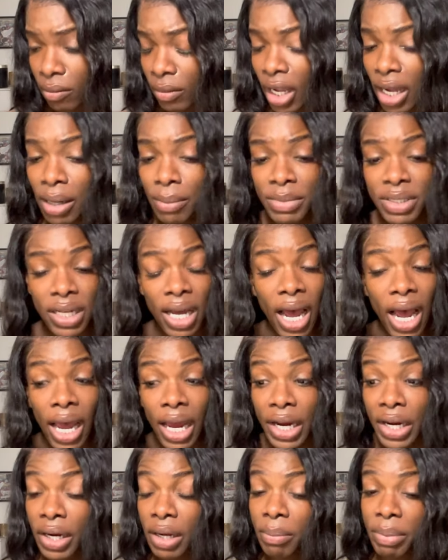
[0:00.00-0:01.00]
I'm
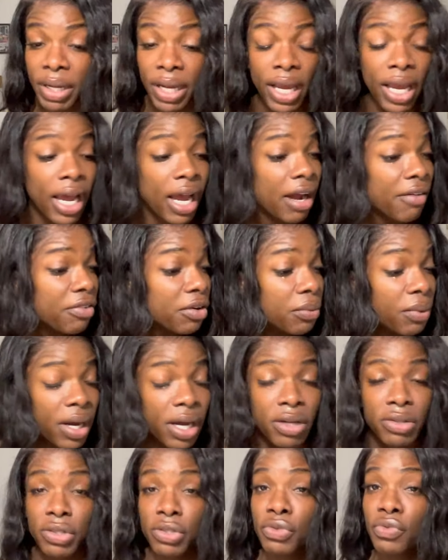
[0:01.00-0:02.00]
tired of being everyone
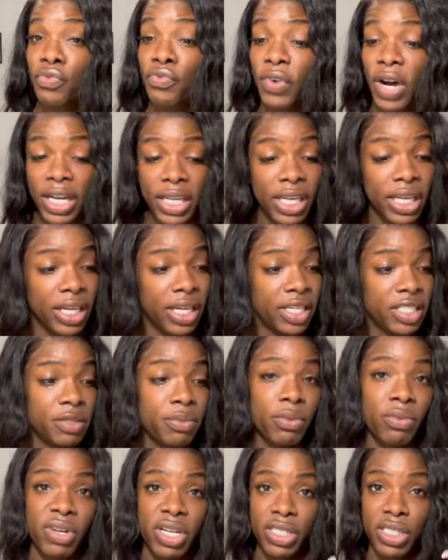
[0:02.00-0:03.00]
else's fucking
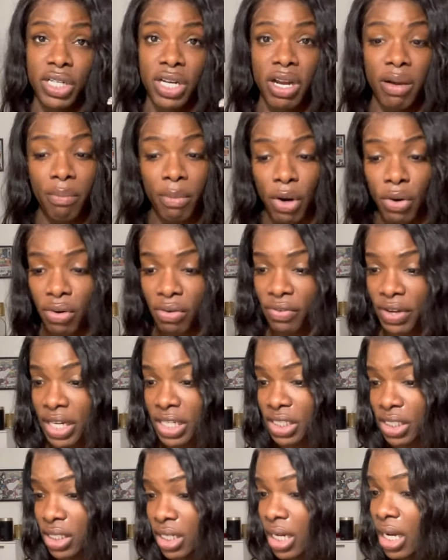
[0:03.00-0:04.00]
inspiration and
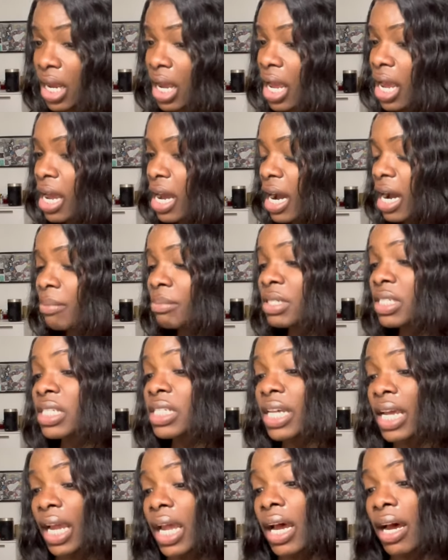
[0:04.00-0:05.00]
motivation. I'm
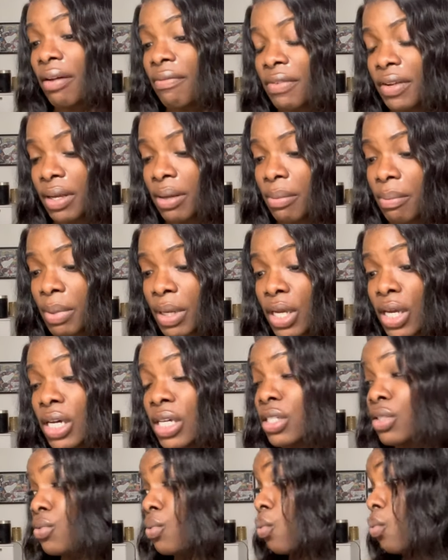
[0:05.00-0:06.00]
sick of it.
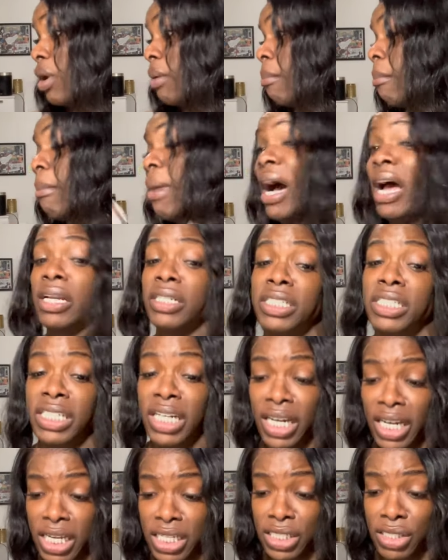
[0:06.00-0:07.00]
Because when my
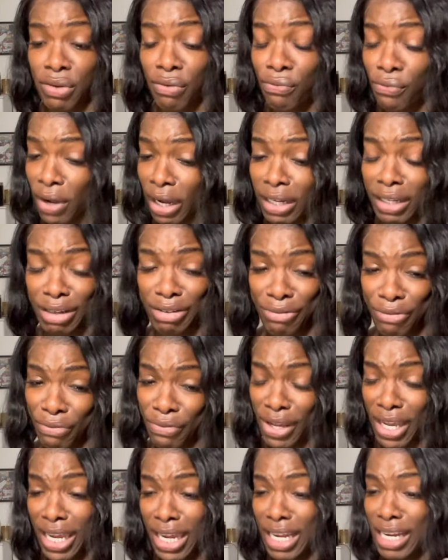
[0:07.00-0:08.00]
shit hits the fucking
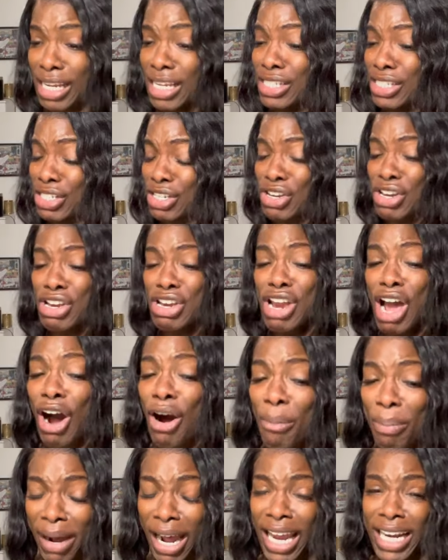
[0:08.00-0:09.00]
fan, it's
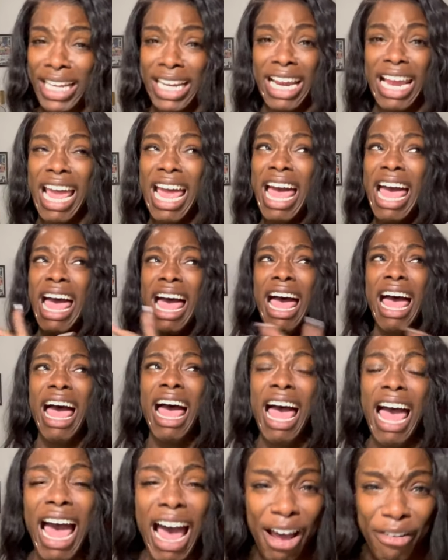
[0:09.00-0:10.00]
nobody
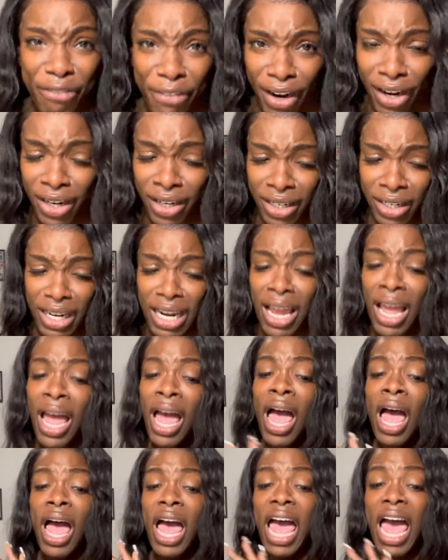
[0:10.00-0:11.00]
ever,
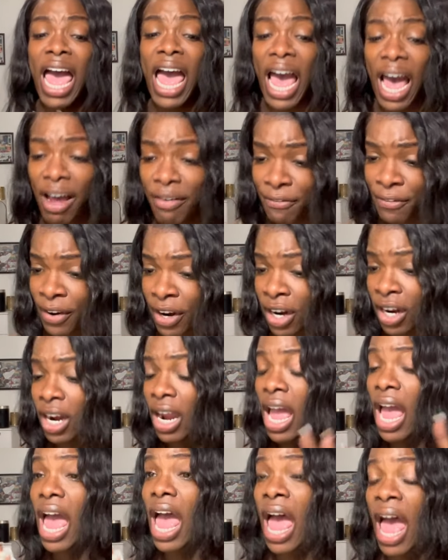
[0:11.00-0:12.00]

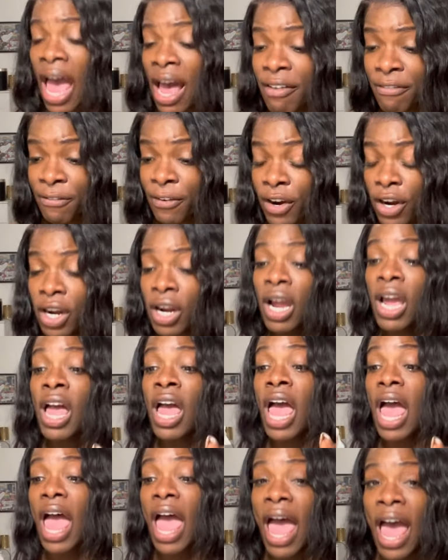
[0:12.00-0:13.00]
ever, ever,
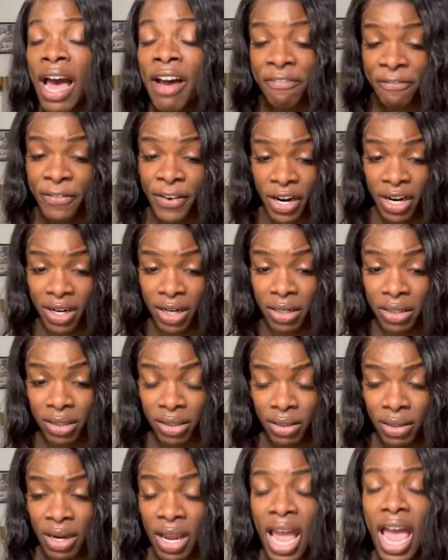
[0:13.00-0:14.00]
ever,
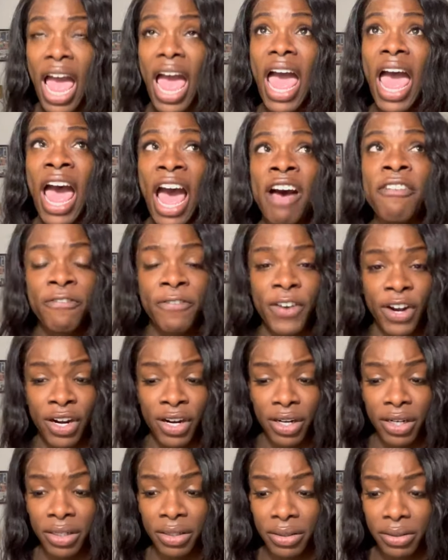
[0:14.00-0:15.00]

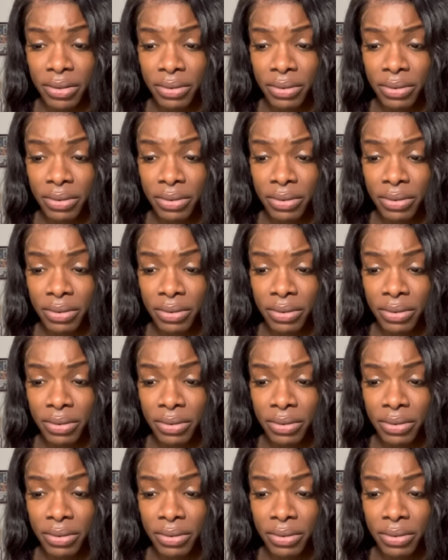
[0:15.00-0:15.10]
ever,